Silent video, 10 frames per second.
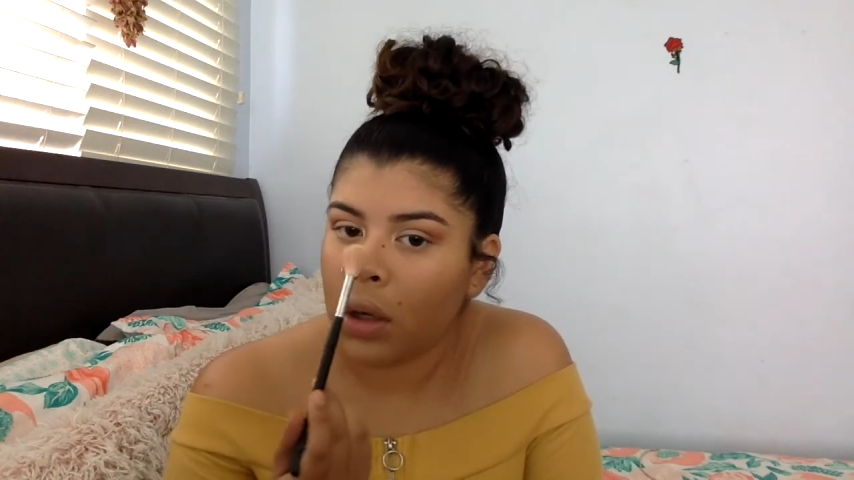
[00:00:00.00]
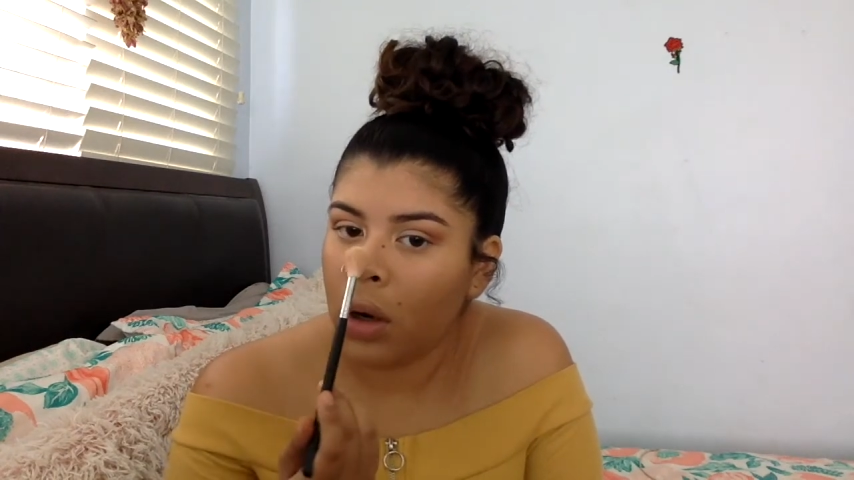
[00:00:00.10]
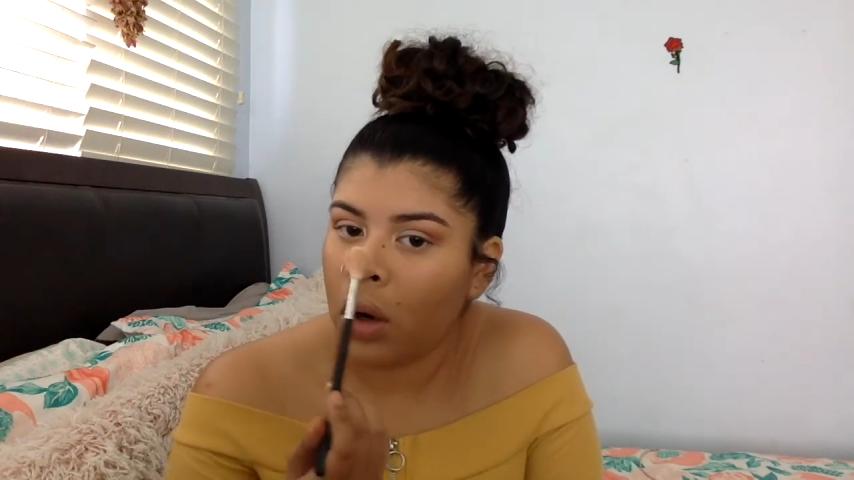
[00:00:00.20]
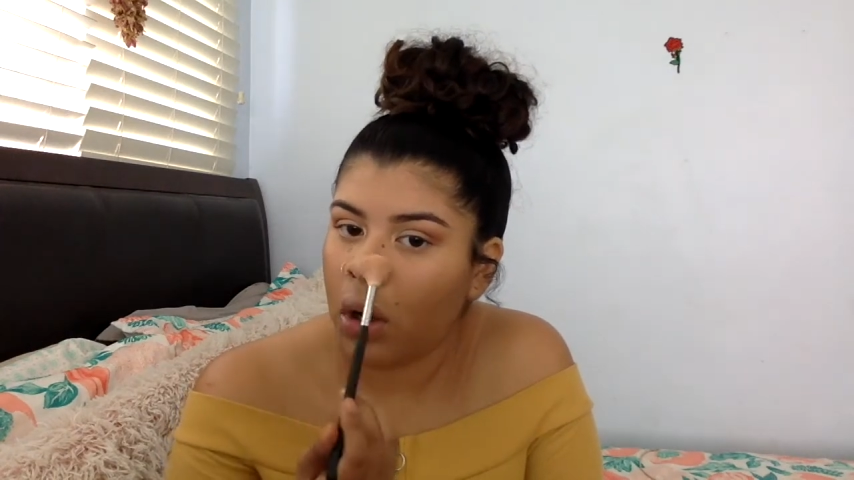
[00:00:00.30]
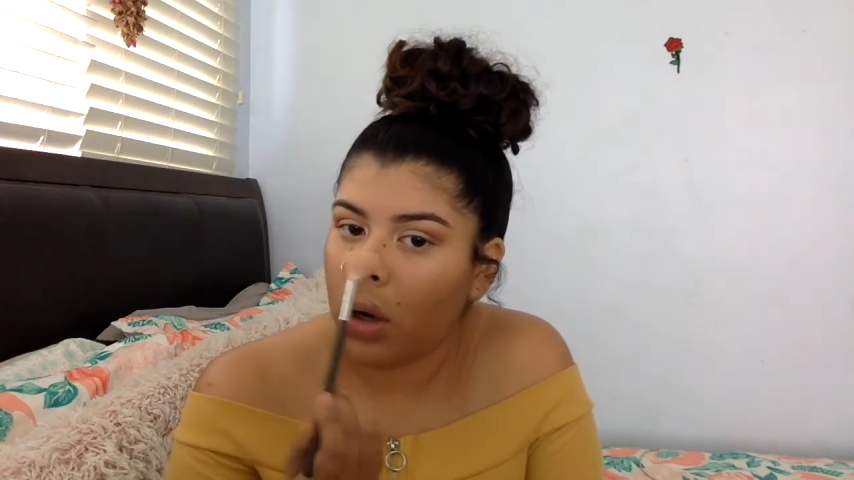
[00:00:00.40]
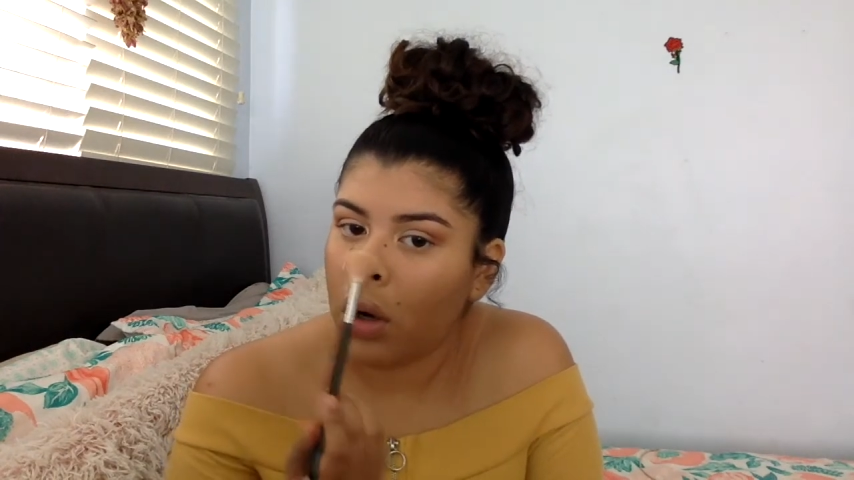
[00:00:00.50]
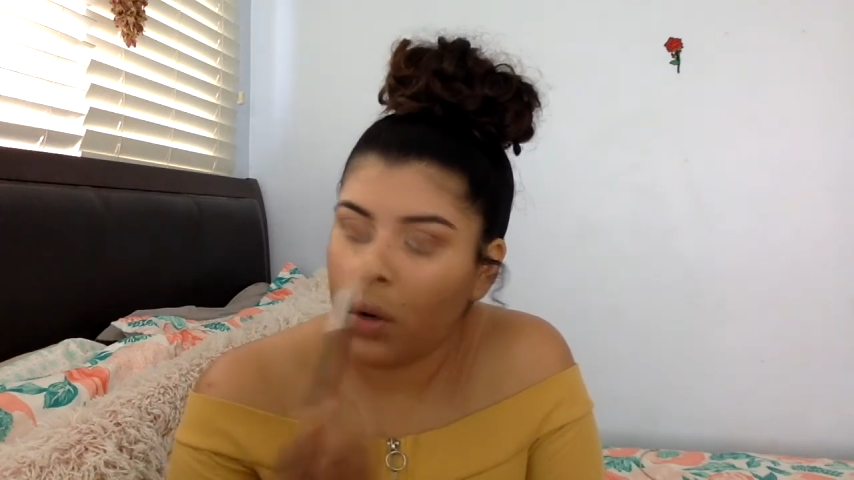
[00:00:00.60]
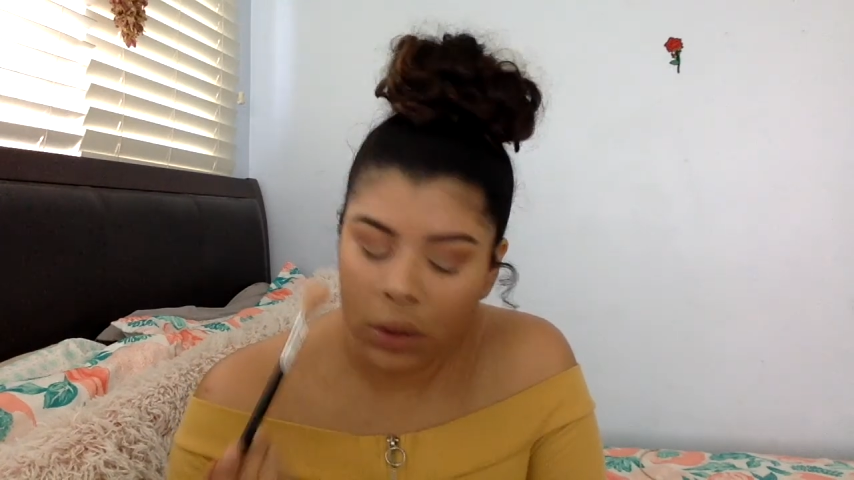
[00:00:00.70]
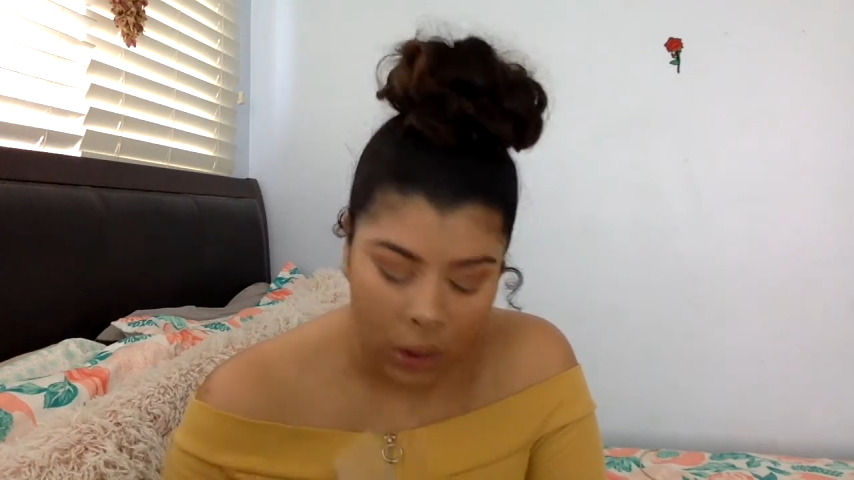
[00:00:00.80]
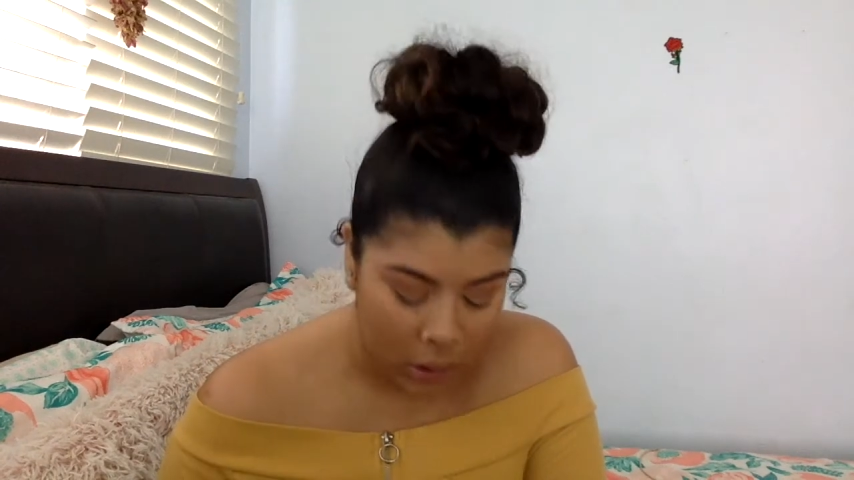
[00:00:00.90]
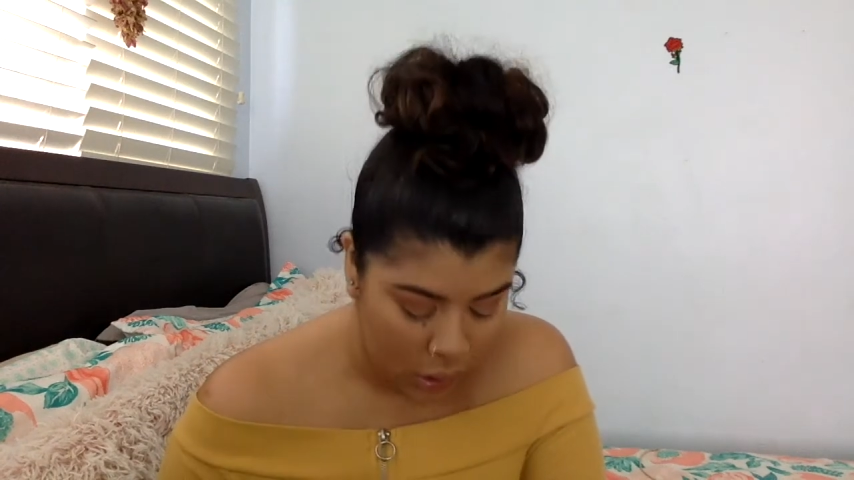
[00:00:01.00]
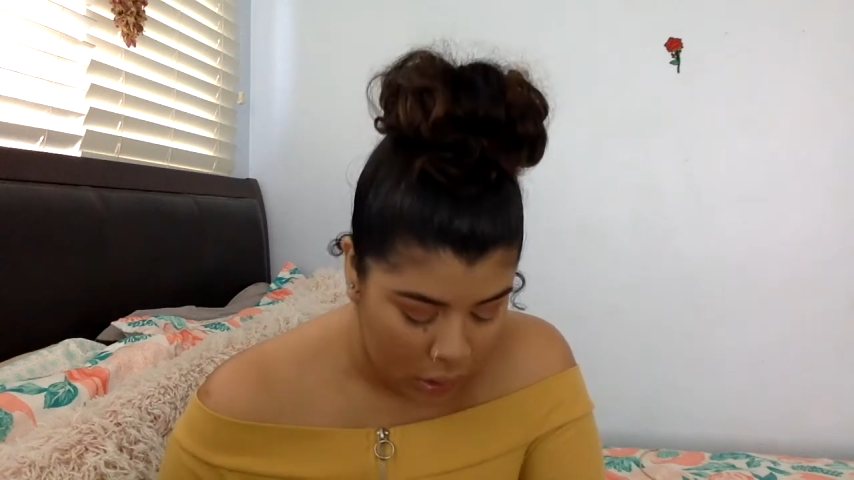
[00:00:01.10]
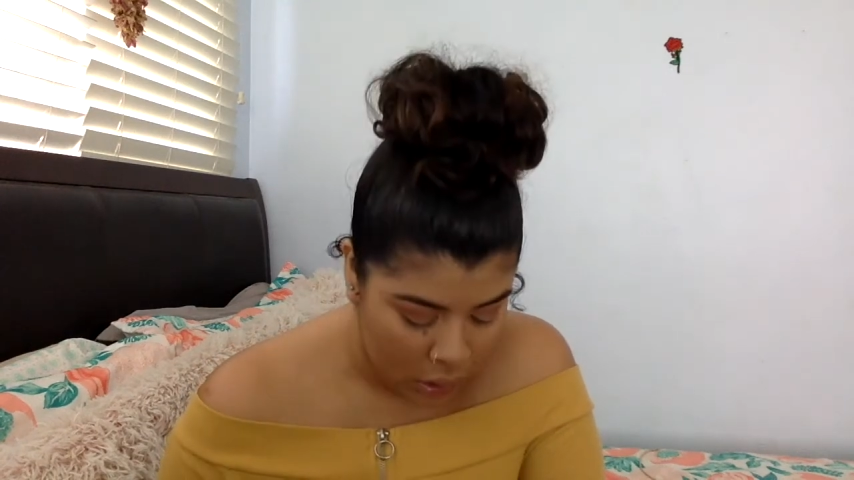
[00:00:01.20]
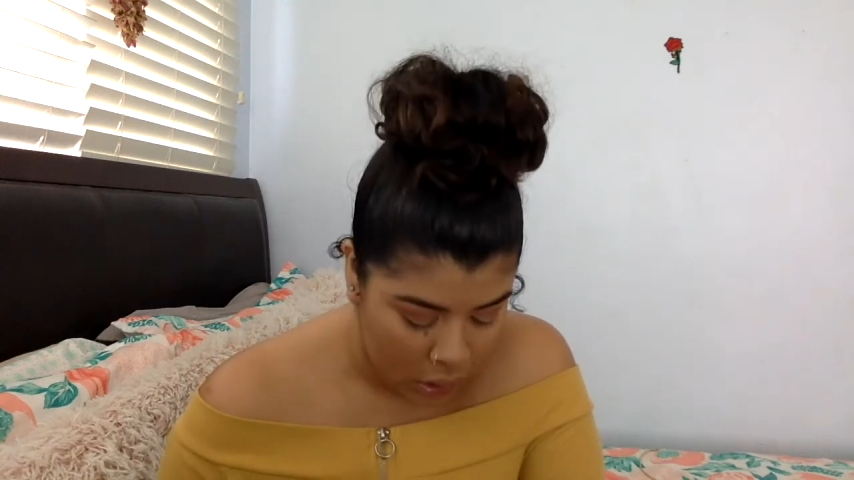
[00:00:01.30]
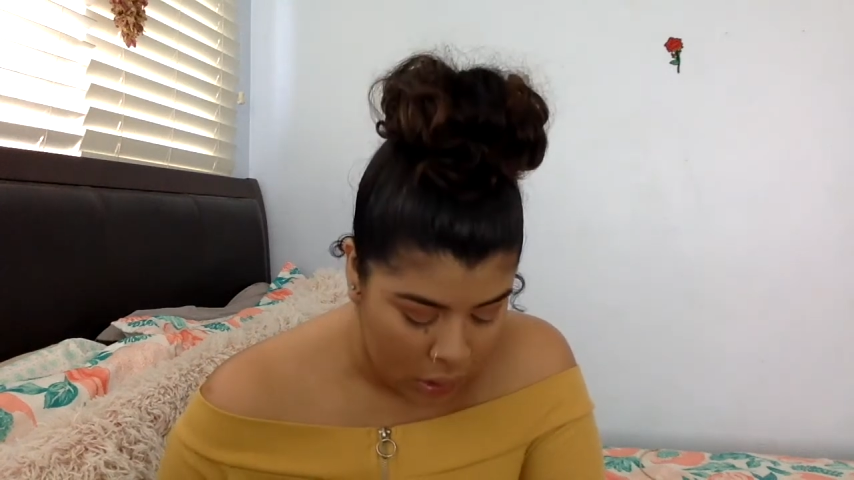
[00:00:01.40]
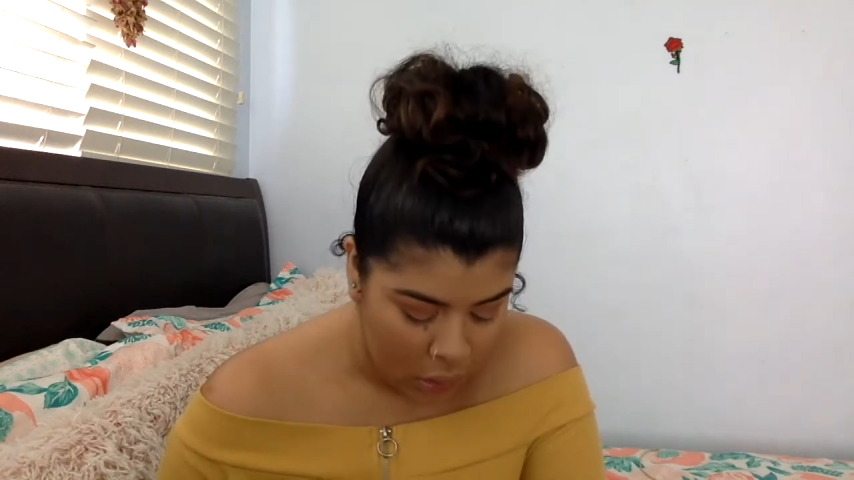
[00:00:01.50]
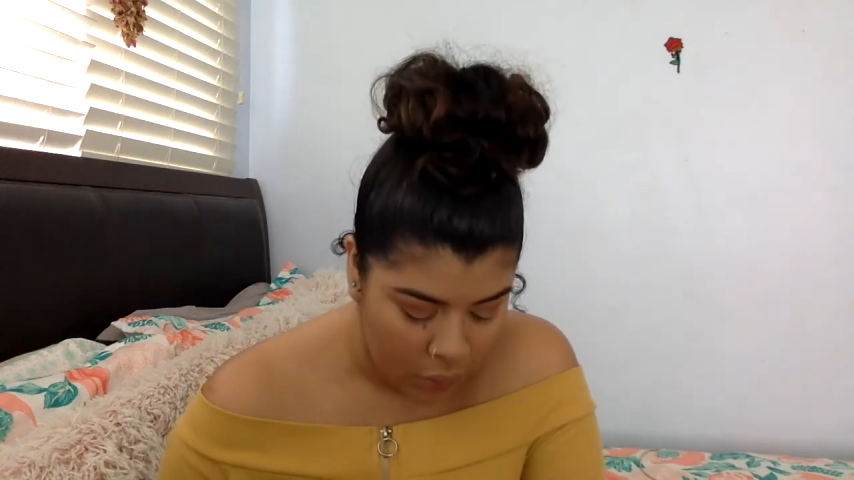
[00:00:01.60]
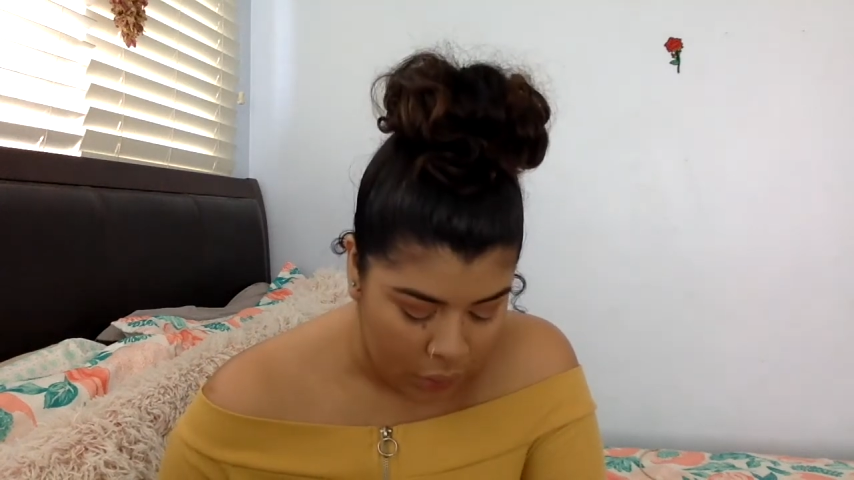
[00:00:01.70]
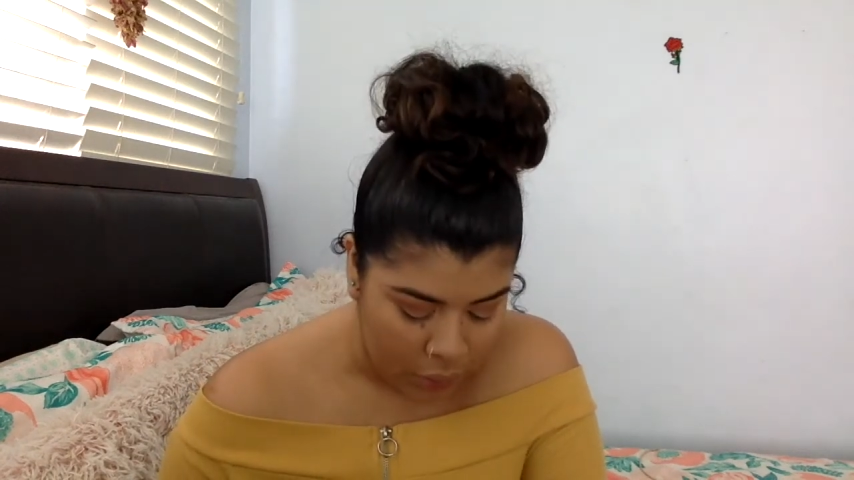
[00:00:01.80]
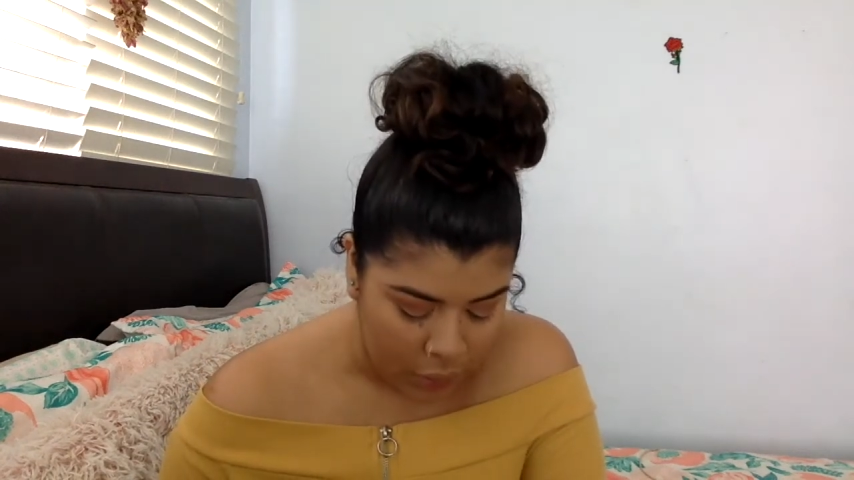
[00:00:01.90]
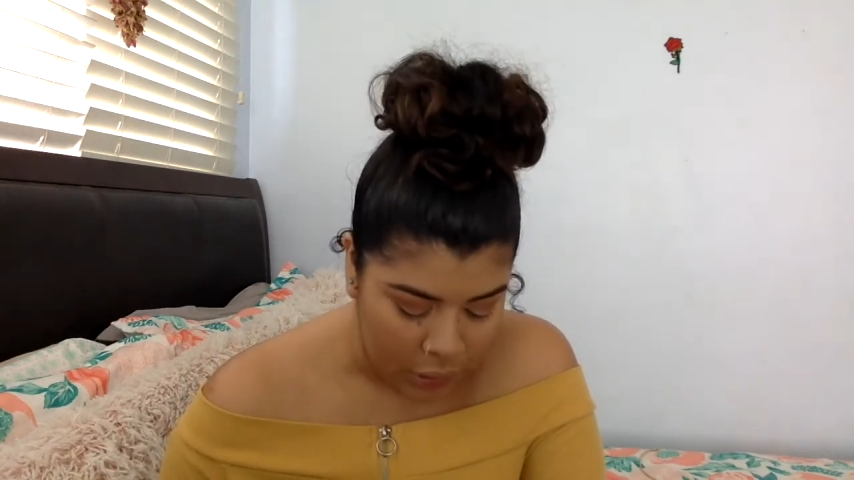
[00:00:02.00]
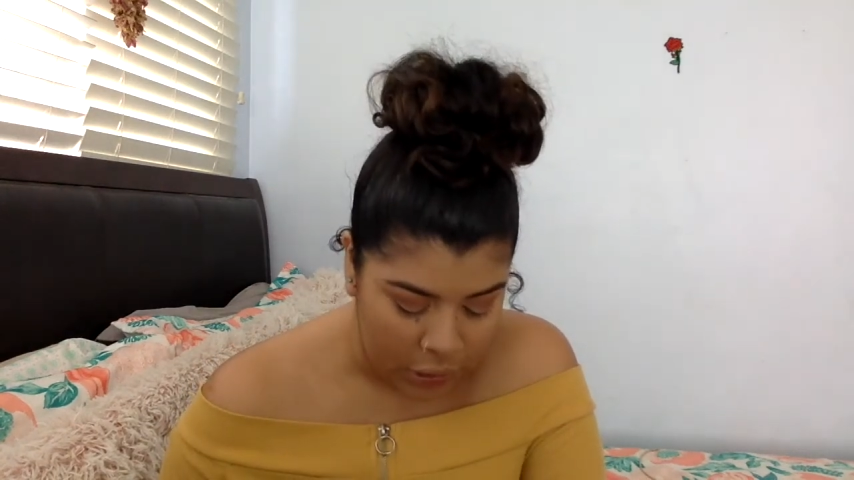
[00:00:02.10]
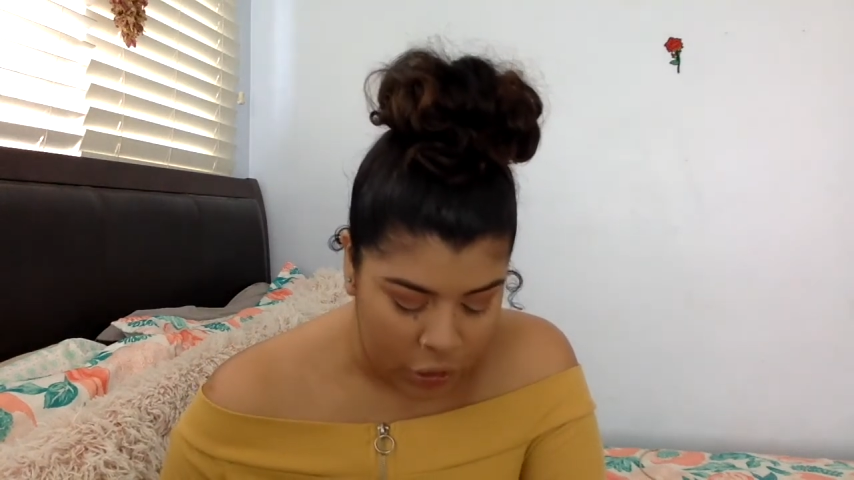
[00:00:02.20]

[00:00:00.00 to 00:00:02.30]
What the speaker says: called Bubbly.